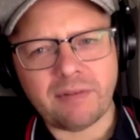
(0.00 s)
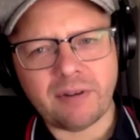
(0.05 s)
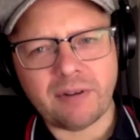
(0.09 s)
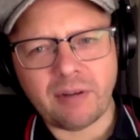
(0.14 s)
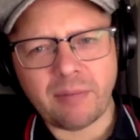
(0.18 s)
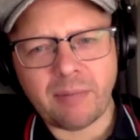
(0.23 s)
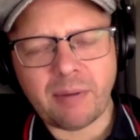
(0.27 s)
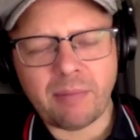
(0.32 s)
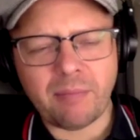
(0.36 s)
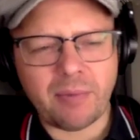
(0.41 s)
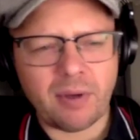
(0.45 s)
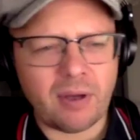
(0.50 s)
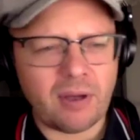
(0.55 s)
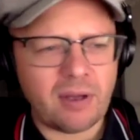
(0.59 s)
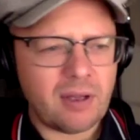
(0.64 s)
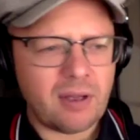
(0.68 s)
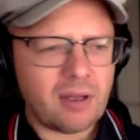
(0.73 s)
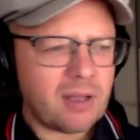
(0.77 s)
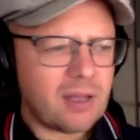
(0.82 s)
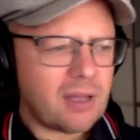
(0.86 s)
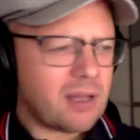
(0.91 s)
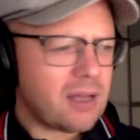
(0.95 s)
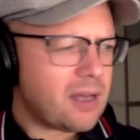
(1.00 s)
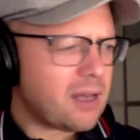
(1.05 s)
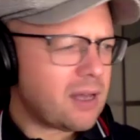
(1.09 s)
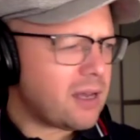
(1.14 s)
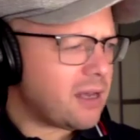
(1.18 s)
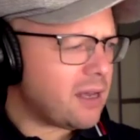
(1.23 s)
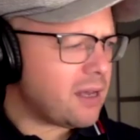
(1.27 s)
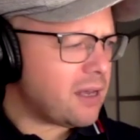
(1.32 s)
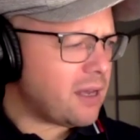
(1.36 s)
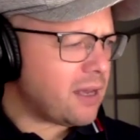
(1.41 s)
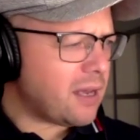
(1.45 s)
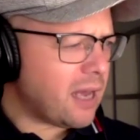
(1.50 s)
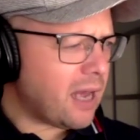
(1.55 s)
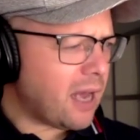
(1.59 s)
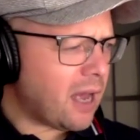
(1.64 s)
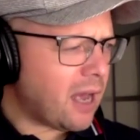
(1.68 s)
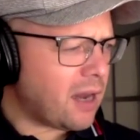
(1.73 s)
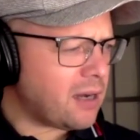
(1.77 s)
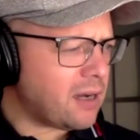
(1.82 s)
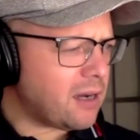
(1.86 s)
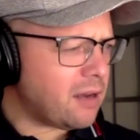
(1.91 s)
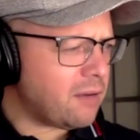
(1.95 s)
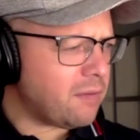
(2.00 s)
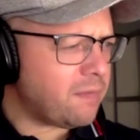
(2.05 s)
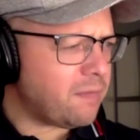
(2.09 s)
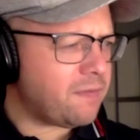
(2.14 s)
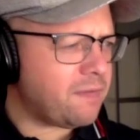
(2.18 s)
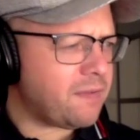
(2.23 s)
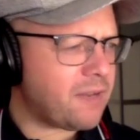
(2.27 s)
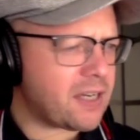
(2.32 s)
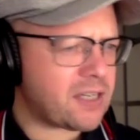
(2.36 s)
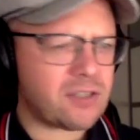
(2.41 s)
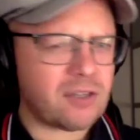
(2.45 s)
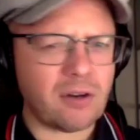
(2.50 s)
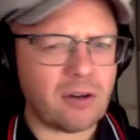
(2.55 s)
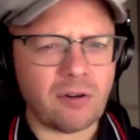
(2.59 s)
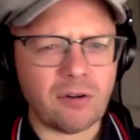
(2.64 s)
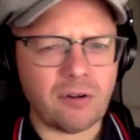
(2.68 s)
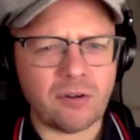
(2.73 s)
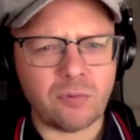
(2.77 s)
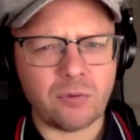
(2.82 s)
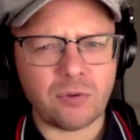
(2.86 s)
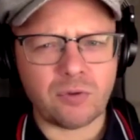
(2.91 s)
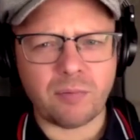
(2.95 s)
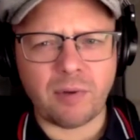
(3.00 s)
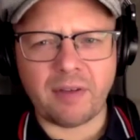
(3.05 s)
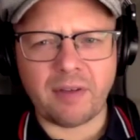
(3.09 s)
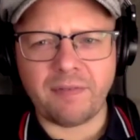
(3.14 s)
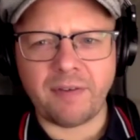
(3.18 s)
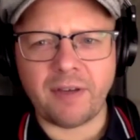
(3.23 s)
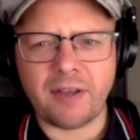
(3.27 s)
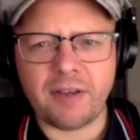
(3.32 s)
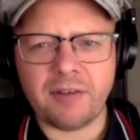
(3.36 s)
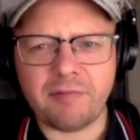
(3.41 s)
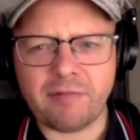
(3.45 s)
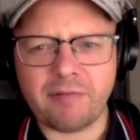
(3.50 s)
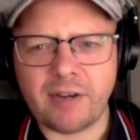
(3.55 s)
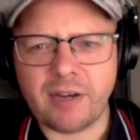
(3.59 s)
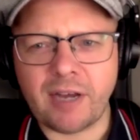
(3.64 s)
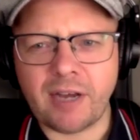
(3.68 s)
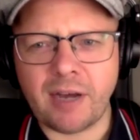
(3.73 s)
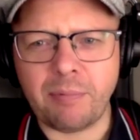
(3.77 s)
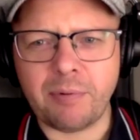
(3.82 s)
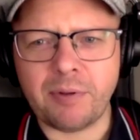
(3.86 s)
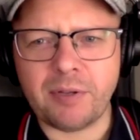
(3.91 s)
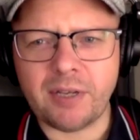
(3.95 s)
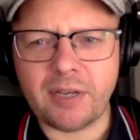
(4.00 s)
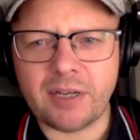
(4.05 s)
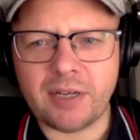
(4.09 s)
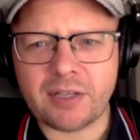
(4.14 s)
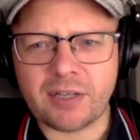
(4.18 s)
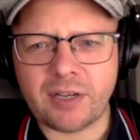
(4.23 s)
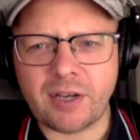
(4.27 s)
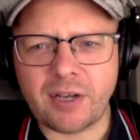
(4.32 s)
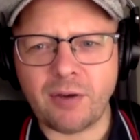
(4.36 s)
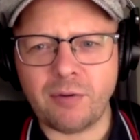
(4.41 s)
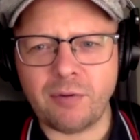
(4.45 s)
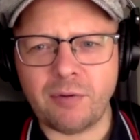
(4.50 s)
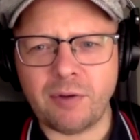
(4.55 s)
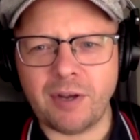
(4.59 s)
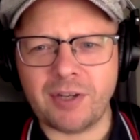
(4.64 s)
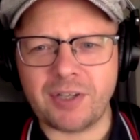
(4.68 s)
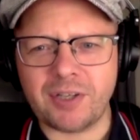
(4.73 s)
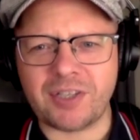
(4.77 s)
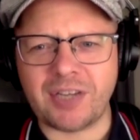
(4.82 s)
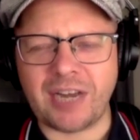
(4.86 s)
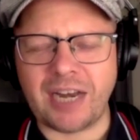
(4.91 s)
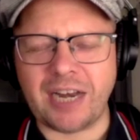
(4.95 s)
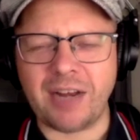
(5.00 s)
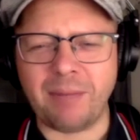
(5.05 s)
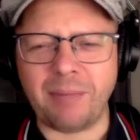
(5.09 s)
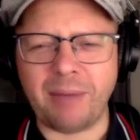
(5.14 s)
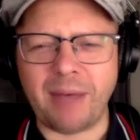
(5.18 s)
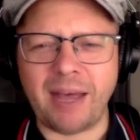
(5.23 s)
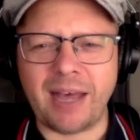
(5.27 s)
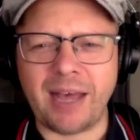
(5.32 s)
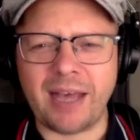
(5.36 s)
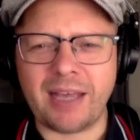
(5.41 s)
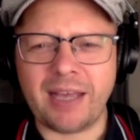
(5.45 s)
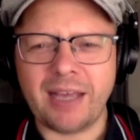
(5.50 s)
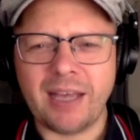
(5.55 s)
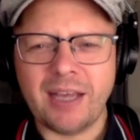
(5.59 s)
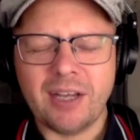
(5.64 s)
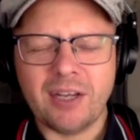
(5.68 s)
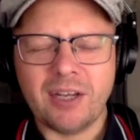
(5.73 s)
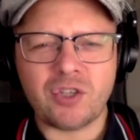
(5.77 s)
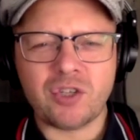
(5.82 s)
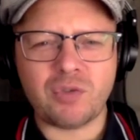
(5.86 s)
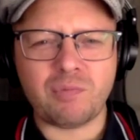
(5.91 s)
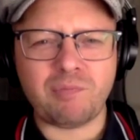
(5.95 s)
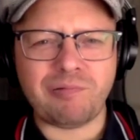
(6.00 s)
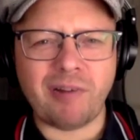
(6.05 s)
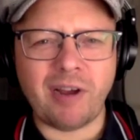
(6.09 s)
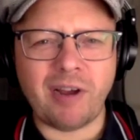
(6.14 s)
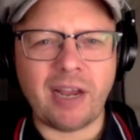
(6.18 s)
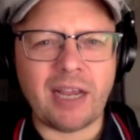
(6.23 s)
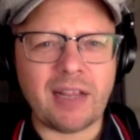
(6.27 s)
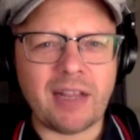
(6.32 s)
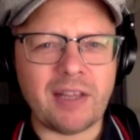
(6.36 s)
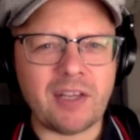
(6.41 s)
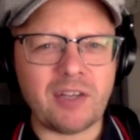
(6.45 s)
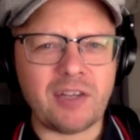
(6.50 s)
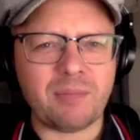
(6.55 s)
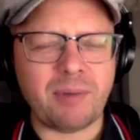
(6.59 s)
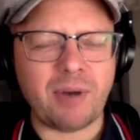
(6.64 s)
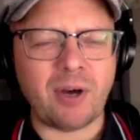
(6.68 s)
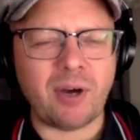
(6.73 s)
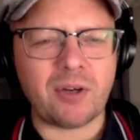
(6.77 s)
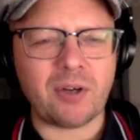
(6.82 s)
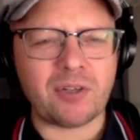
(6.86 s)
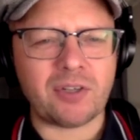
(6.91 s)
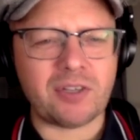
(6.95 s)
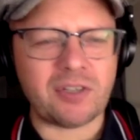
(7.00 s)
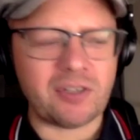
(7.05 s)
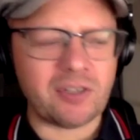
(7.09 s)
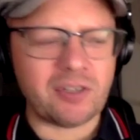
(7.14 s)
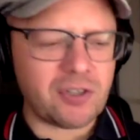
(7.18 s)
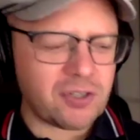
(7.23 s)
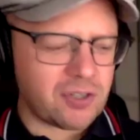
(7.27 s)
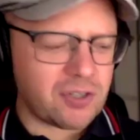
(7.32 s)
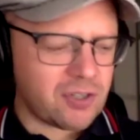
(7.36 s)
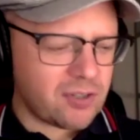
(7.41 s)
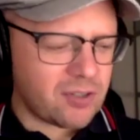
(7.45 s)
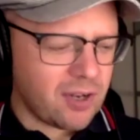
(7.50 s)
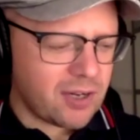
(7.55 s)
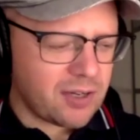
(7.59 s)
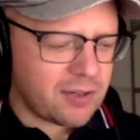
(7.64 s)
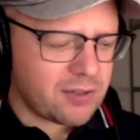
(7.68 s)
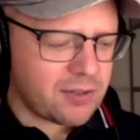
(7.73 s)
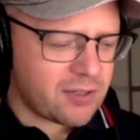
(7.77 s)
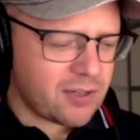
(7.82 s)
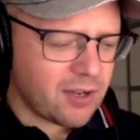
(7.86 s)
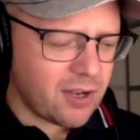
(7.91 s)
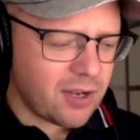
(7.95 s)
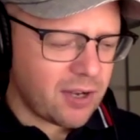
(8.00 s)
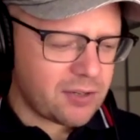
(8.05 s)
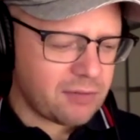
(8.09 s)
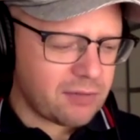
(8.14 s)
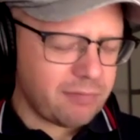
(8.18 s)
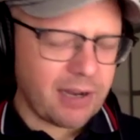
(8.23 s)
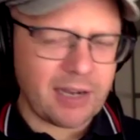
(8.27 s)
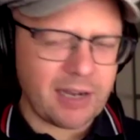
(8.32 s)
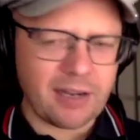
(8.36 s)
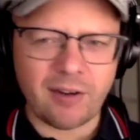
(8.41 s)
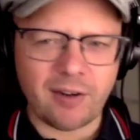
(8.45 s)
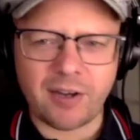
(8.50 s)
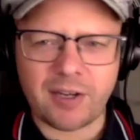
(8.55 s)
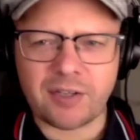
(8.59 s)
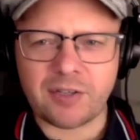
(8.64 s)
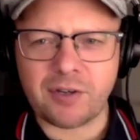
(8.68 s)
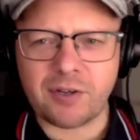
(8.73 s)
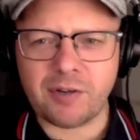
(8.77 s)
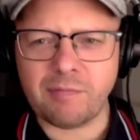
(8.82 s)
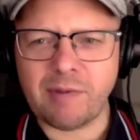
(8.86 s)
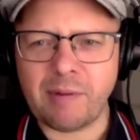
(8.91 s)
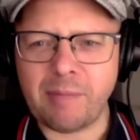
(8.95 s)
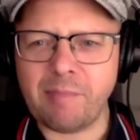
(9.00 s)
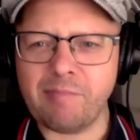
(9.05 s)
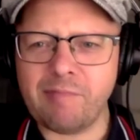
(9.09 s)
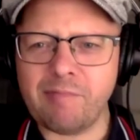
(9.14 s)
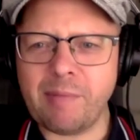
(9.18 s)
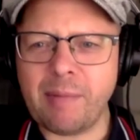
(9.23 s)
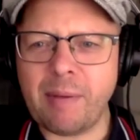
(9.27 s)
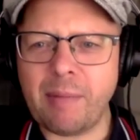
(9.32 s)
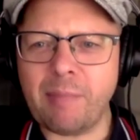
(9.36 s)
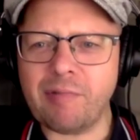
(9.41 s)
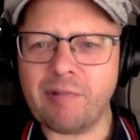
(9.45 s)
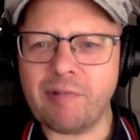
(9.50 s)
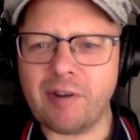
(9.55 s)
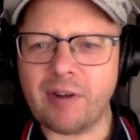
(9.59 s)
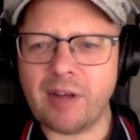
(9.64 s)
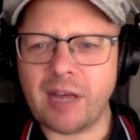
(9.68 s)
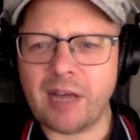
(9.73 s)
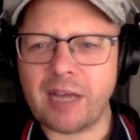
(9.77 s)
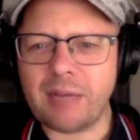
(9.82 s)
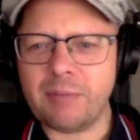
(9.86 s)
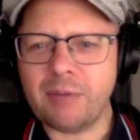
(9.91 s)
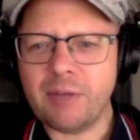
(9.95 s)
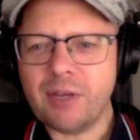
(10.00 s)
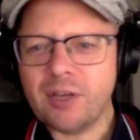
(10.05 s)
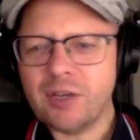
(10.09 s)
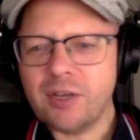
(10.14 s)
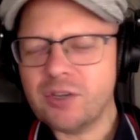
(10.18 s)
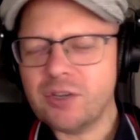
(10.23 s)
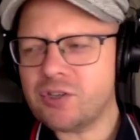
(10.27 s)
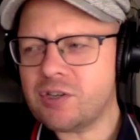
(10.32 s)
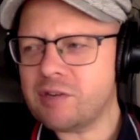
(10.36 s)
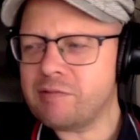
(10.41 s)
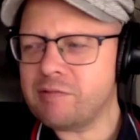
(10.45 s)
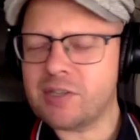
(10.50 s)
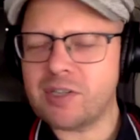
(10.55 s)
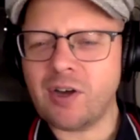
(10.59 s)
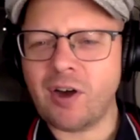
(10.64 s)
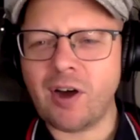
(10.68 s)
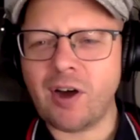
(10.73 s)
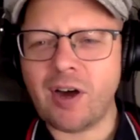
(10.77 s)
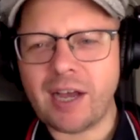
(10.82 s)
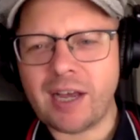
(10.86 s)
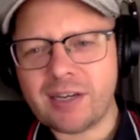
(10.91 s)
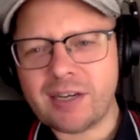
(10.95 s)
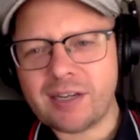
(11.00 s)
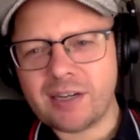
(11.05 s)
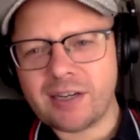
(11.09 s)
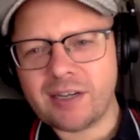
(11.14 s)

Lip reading: And I remember Anna Vesterlund was my favourite a couple of years ago as centre back, spraying these passes. And just as I started to recognise her and remember her name, she retired.